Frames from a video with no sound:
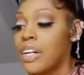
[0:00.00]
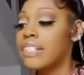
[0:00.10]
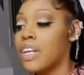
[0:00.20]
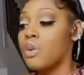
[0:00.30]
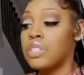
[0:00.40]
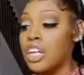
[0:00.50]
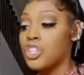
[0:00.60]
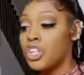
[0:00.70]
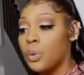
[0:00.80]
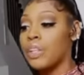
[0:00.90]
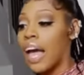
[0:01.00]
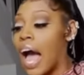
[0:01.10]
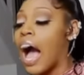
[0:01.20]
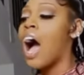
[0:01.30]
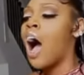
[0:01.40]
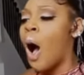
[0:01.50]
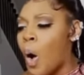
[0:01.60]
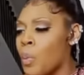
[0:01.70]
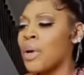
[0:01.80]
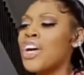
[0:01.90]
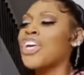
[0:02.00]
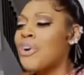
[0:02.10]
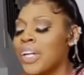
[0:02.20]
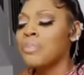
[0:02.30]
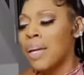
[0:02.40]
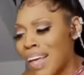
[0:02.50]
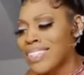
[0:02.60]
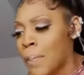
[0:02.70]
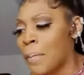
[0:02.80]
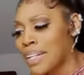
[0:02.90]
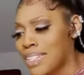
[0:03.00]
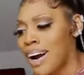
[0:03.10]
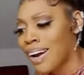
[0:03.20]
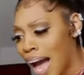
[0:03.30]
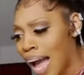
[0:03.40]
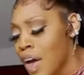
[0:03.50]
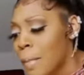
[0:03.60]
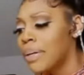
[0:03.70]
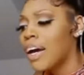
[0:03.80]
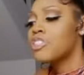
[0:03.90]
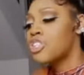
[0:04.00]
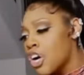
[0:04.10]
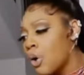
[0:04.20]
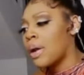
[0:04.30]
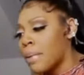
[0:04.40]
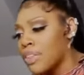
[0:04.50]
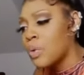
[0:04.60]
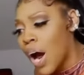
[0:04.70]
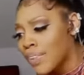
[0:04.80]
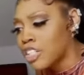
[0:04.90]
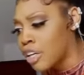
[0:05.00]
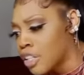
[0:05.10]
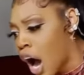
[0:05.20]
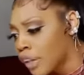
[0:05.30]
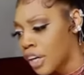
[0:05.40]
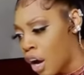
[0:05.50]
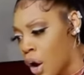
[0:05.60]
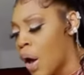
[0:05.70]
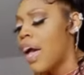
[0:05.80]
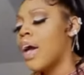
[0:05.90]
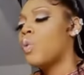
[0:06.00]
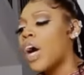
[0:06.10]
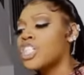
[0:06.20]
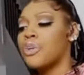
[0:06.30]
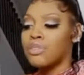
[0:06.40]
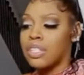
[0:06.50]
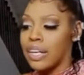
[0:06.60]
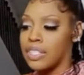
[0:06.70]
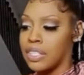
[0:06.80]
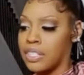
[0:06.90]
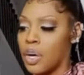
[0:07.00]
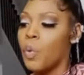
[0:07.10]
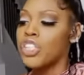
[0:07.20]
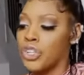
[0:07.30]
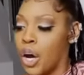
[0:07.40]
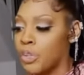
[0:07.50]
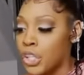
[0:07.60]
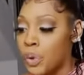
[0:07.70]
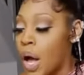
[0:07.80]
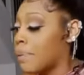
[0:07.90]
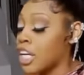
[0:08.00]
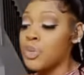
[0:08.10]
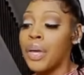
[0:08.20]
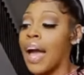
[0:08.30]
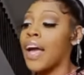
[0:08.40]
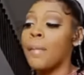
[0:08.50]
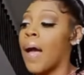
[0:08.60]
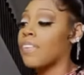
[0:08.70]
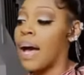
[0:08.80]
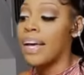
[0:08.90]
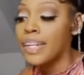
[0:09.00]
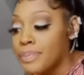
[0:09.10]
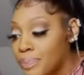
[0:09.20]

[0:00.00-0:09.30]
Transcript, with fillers: And so, since you're doing that, I hope you can be that type of blessing to her life because you're going to be the one that she's calling on. And what you gonna say, sis? What you gonna do? Because you can't help everybody.